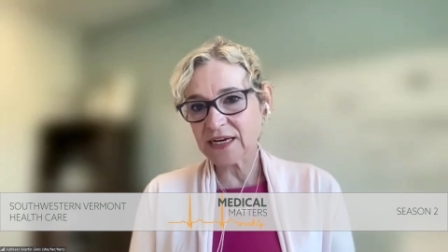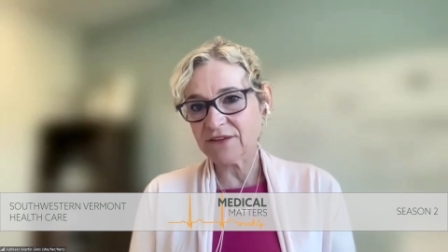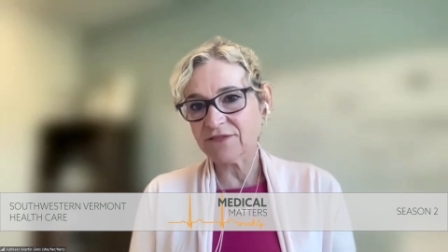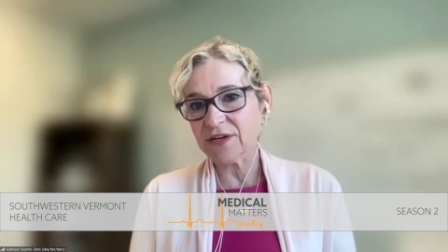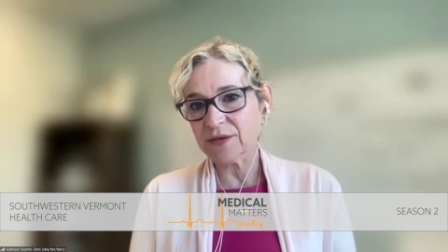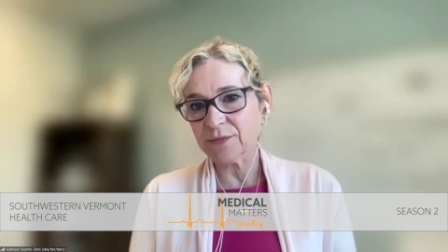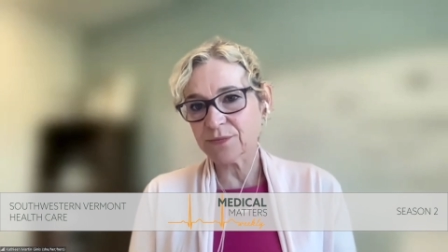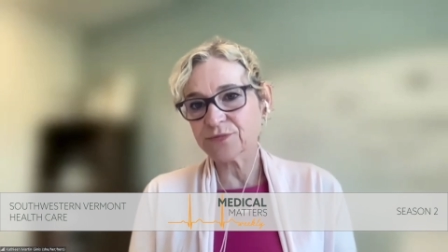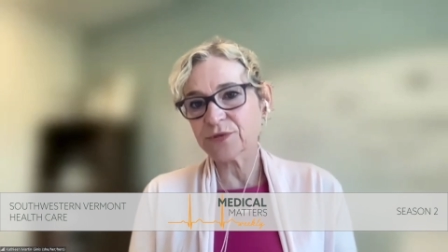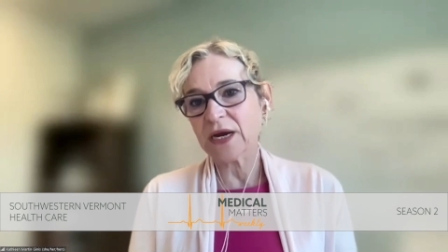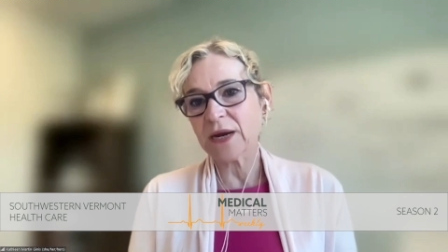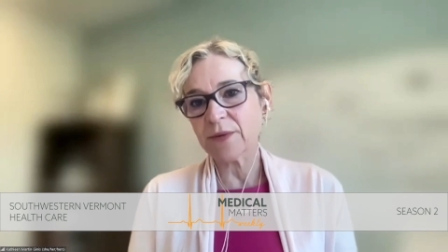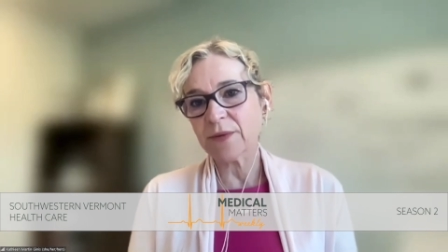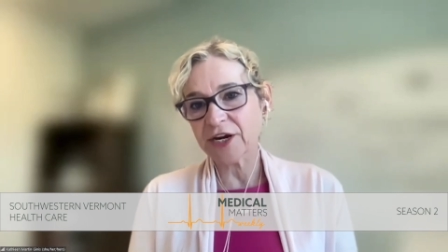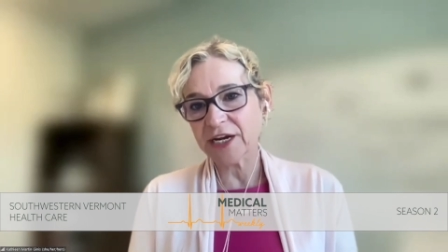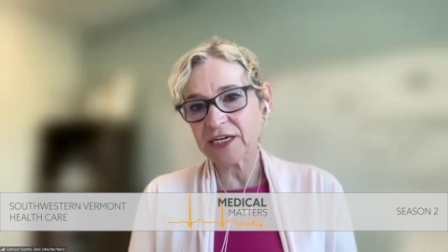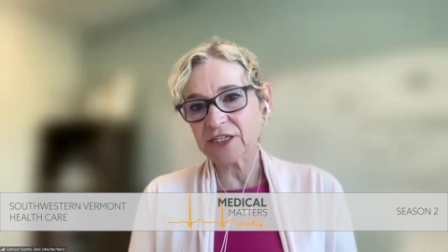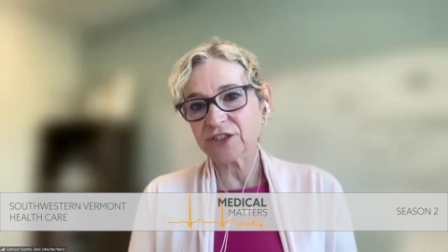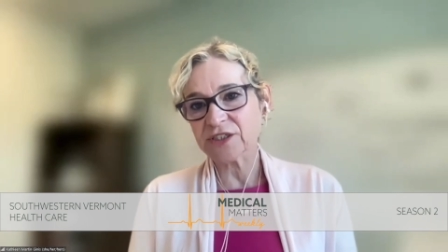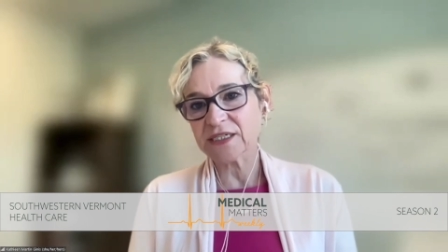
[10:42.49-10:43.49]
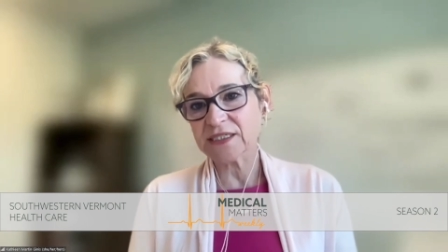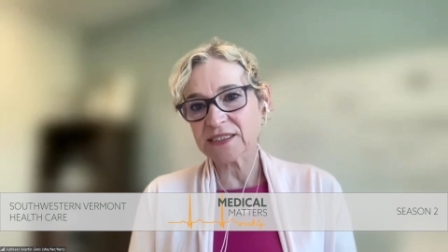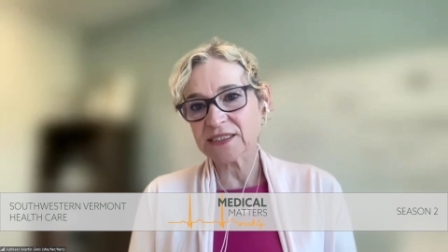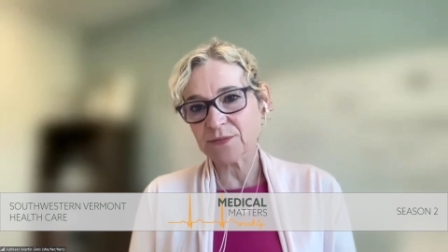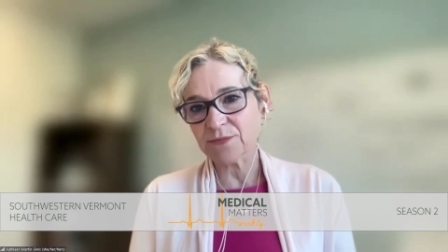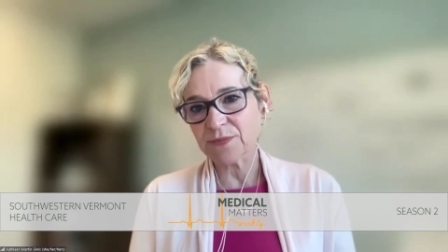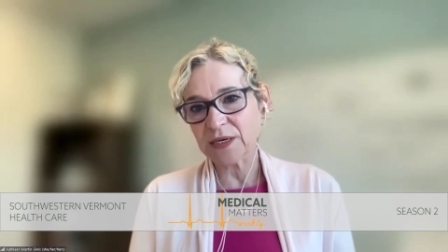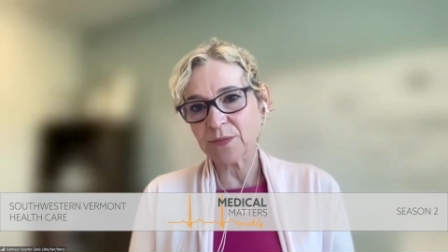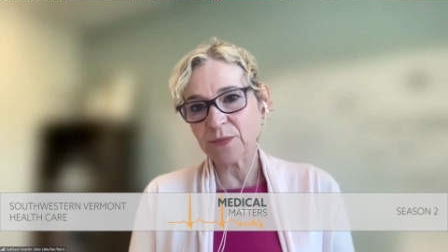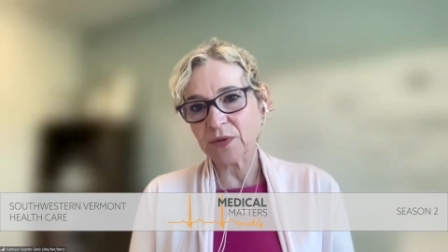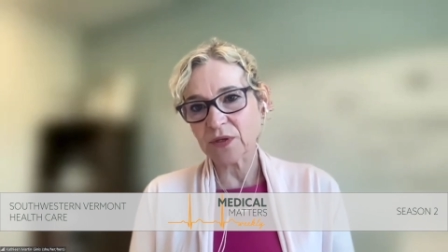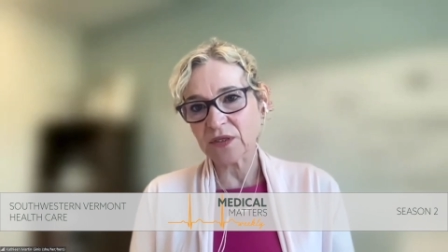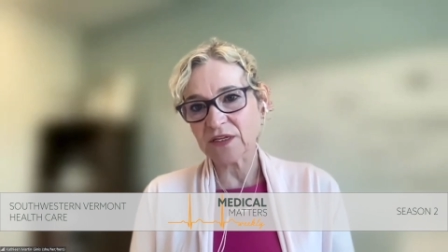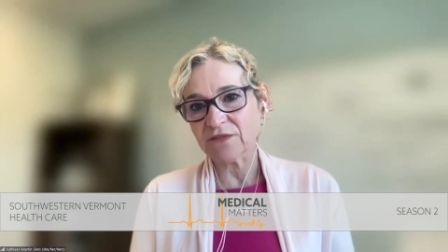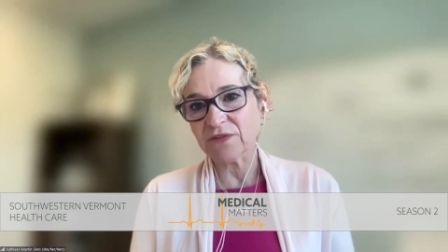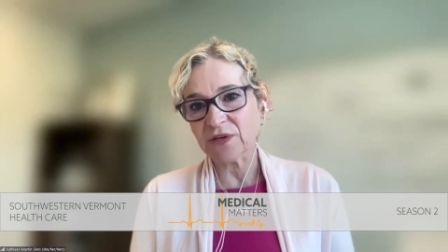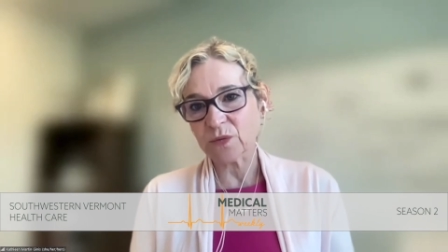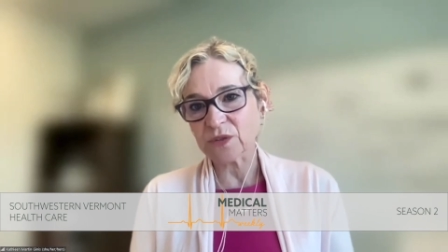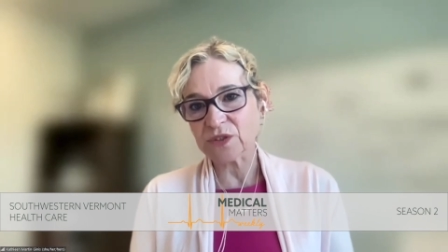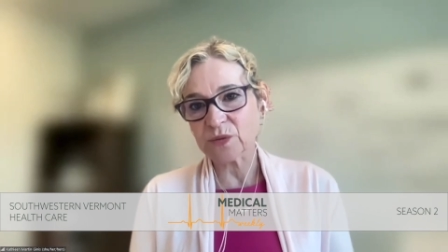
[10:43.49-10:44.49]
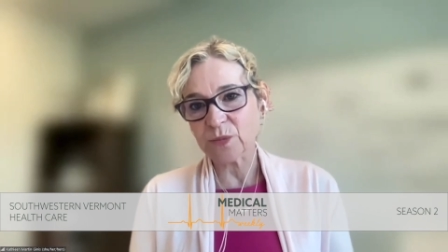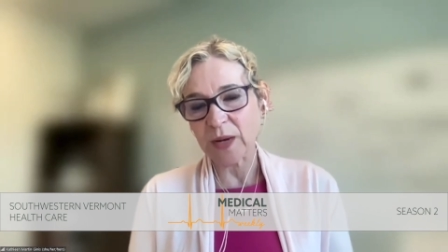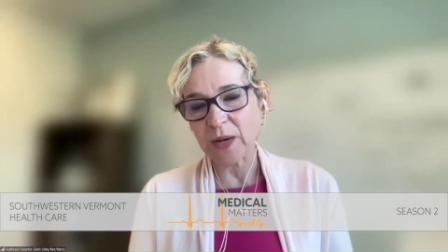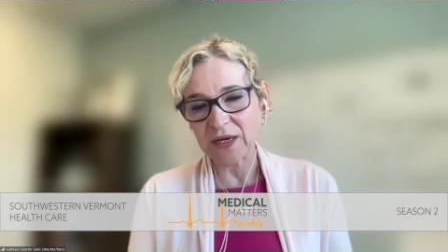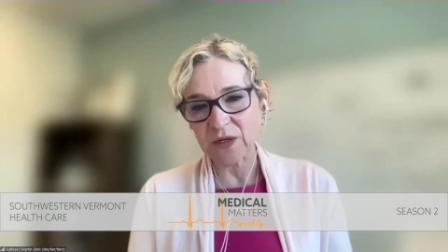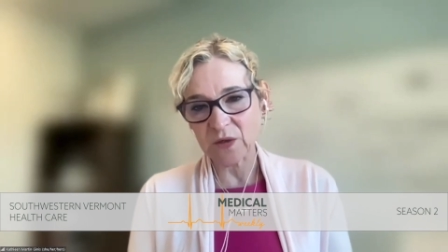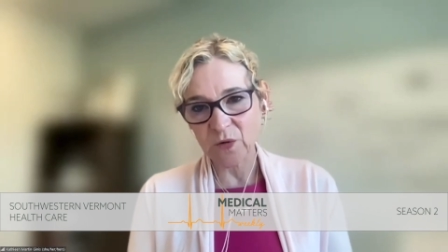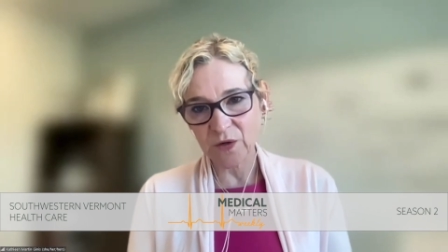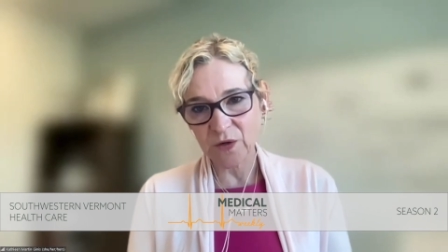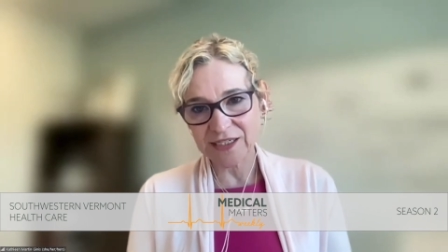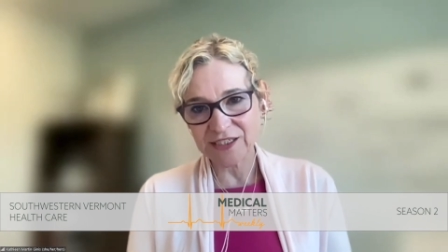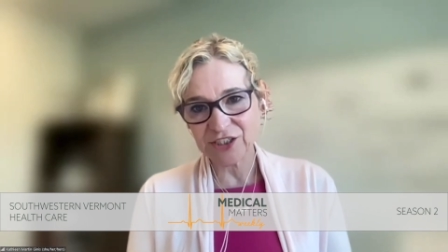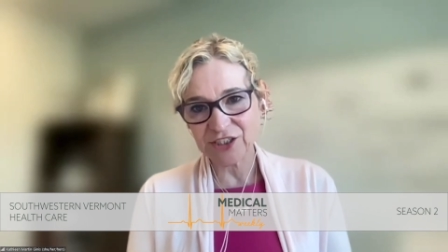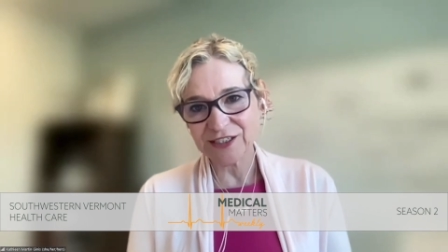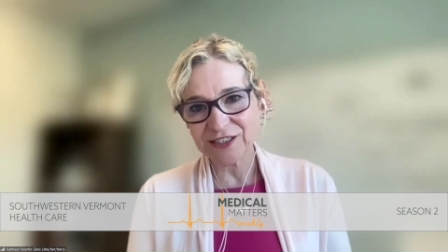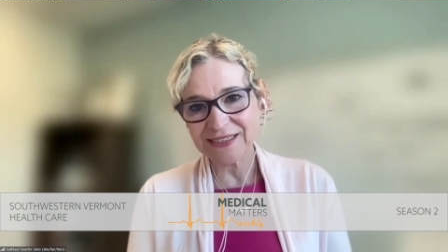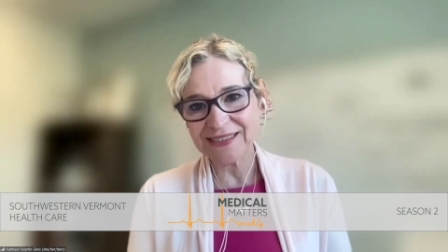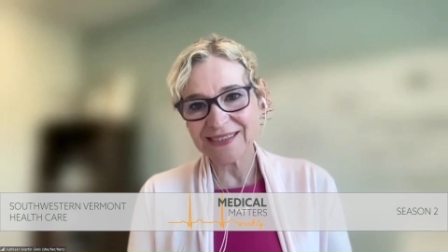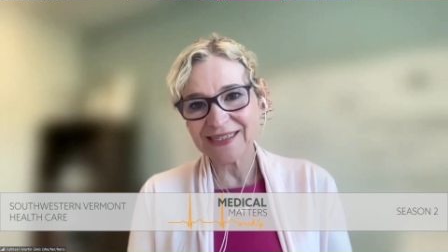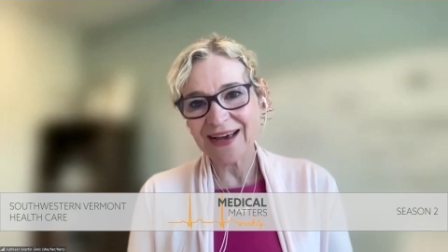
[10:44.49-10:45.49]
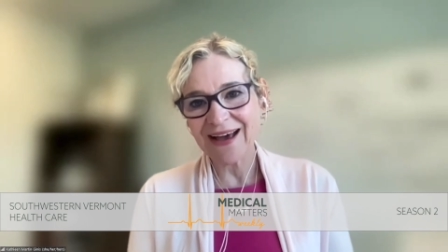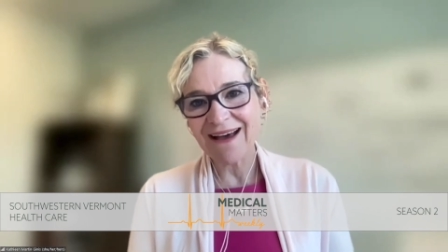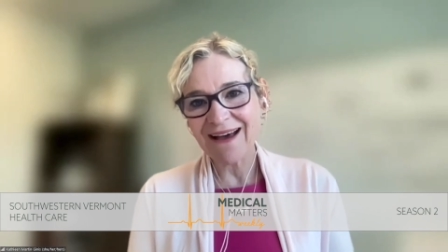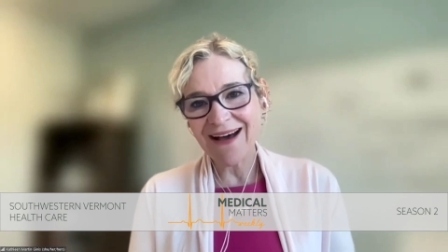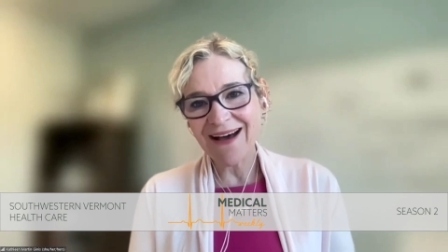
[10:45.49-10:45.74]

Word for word: I have a primary interest in people living with spinal cord injuries.